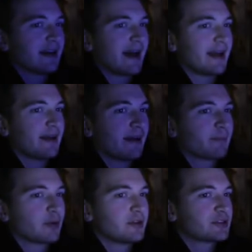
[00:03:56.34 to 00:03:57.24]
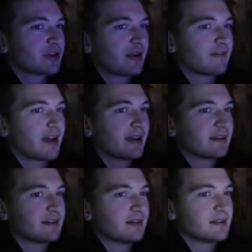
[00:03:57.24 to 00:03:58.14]
I, I'm pretty sure I've
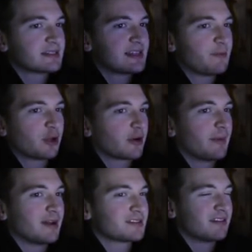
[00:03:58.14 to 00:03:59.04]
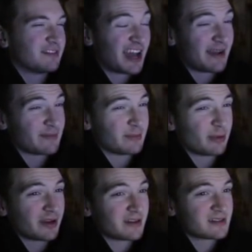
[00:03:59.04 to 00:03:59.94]
gotten similar amounts of diamond
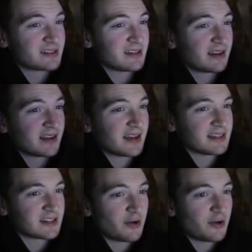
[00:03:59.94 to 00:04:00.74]
players as